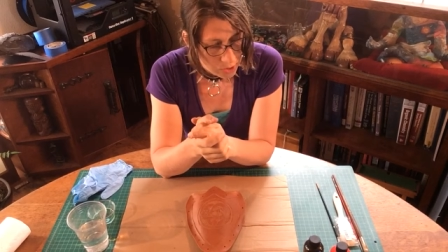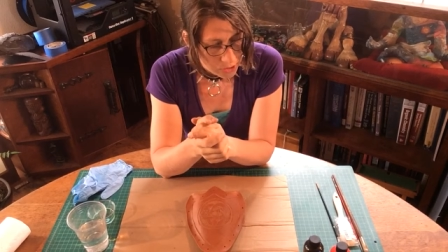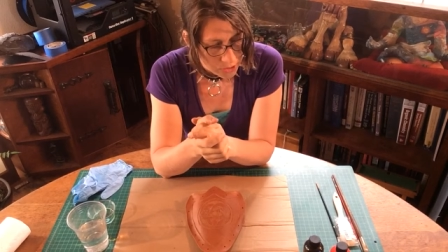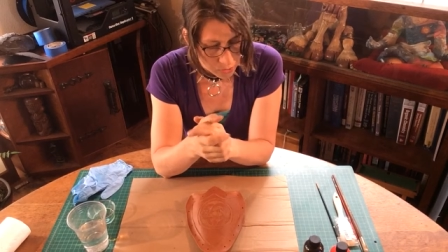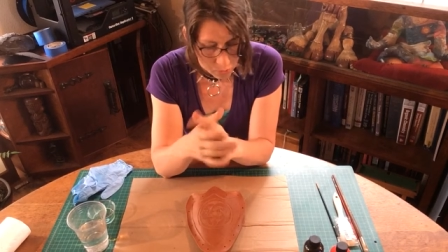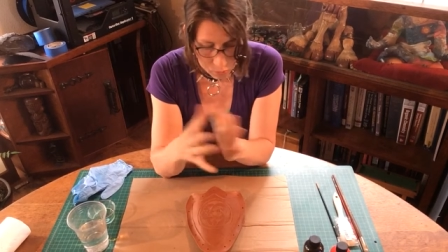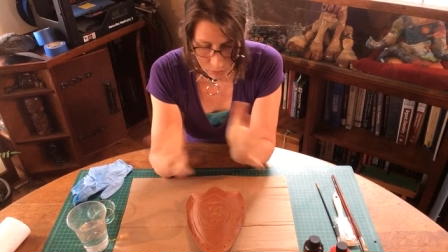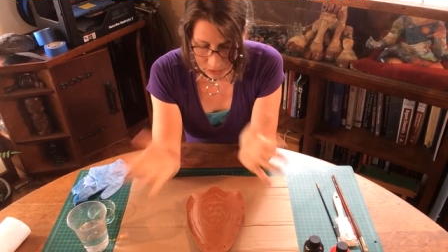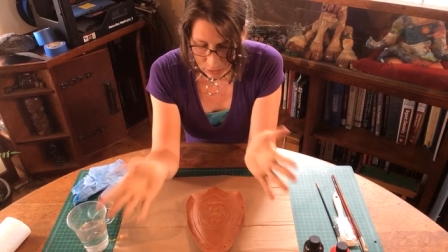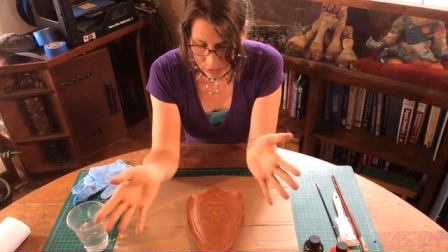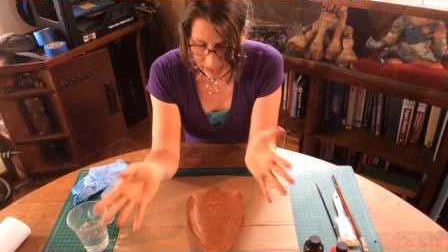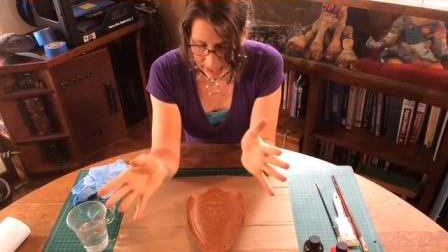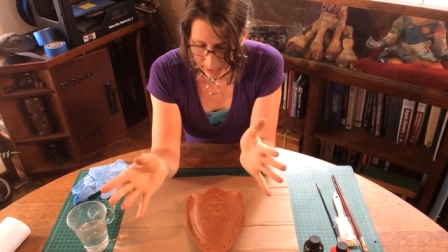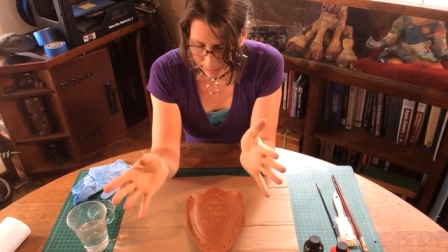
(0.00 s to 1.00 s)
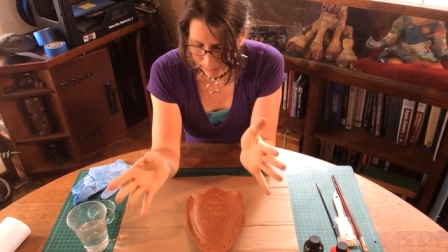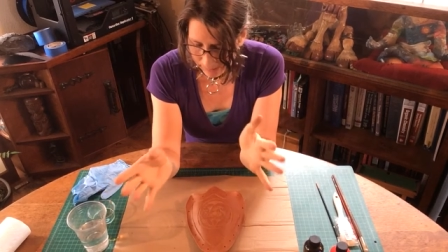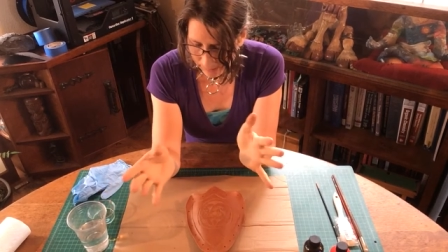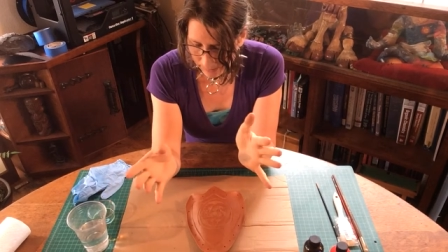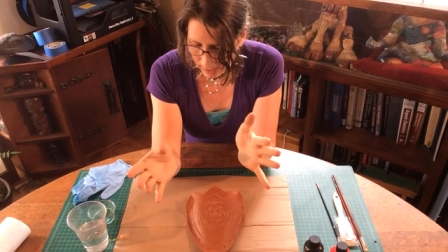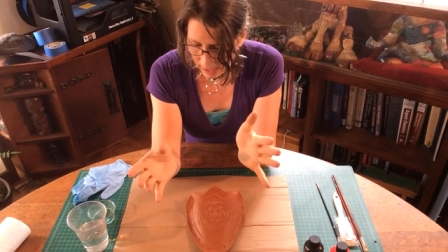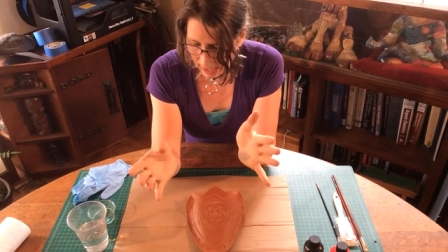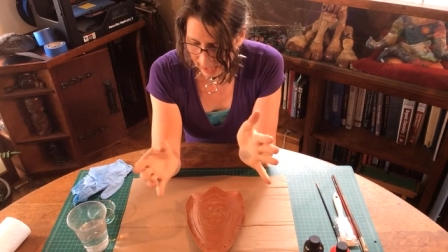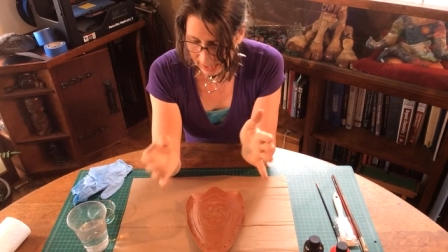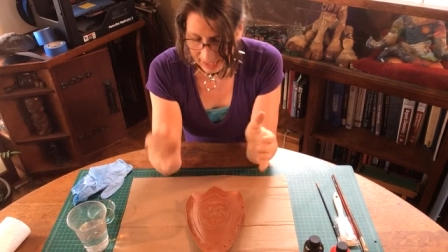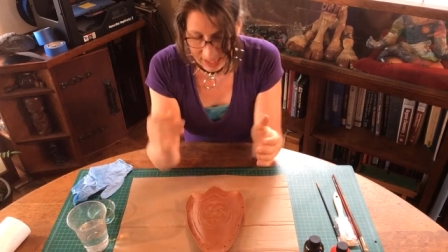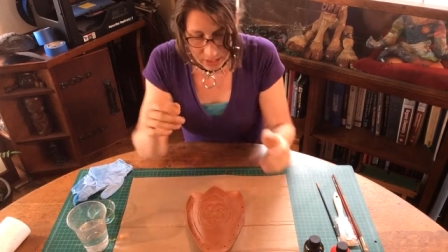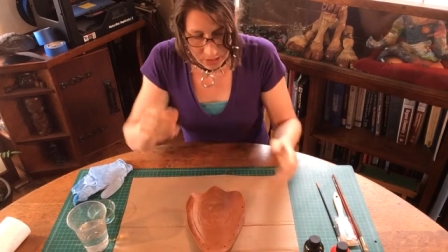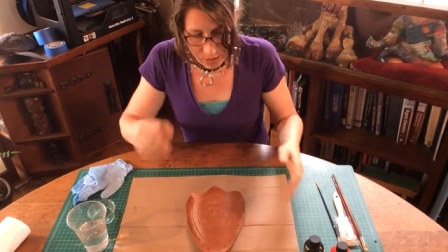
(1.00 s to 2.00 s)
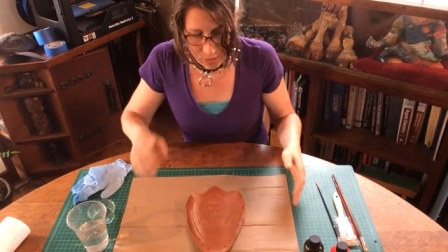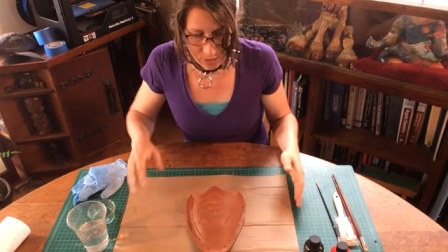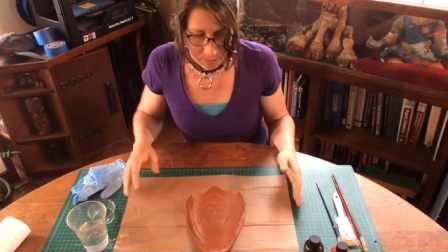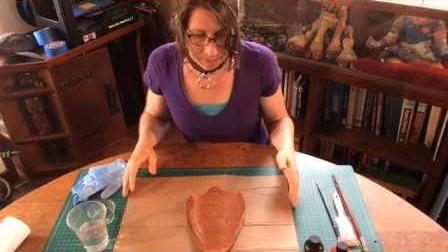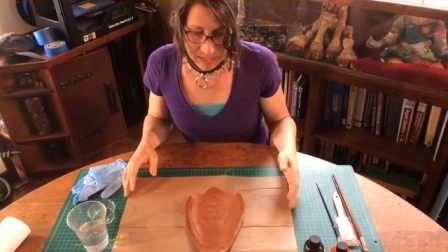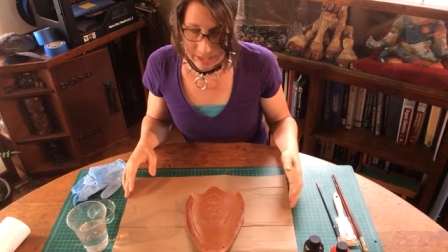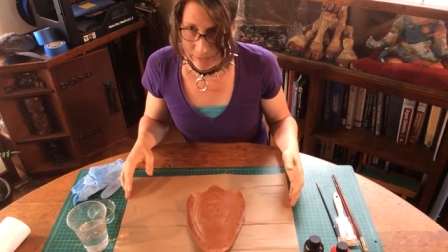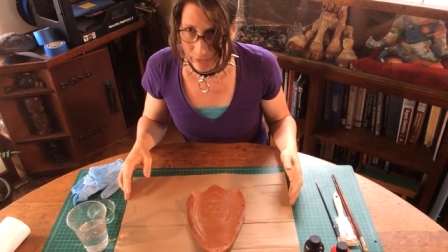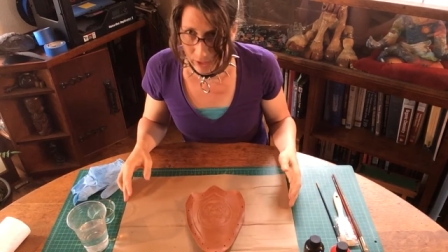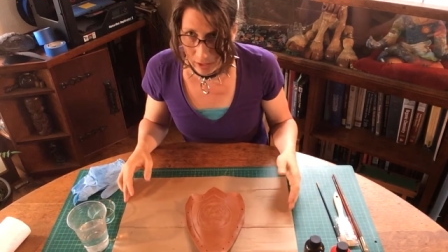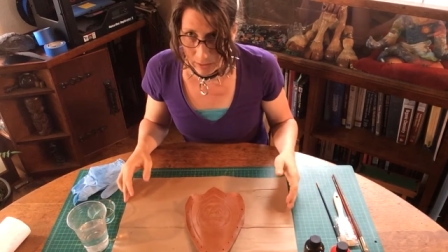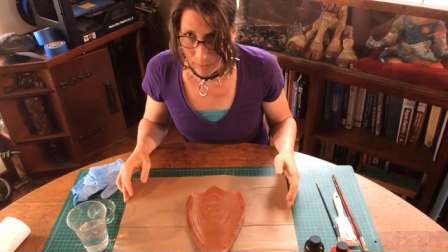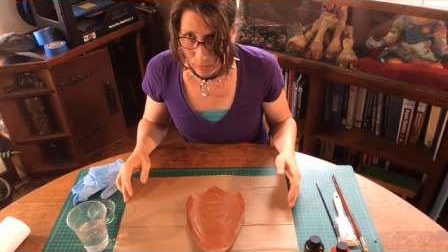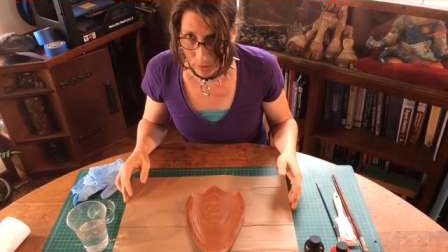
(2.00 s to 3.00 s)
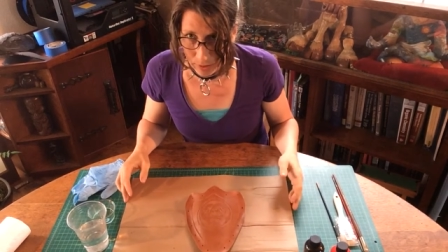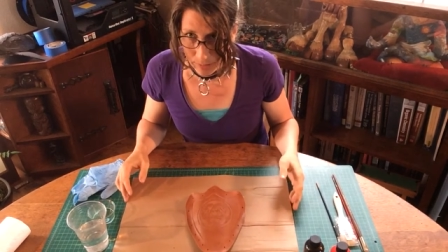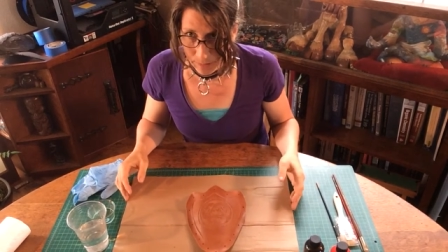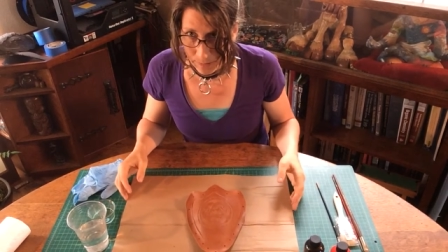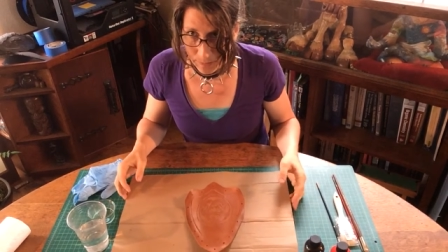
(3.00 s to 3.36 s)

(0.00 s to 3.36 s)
So when you set up, I like to use a piece of cardboard.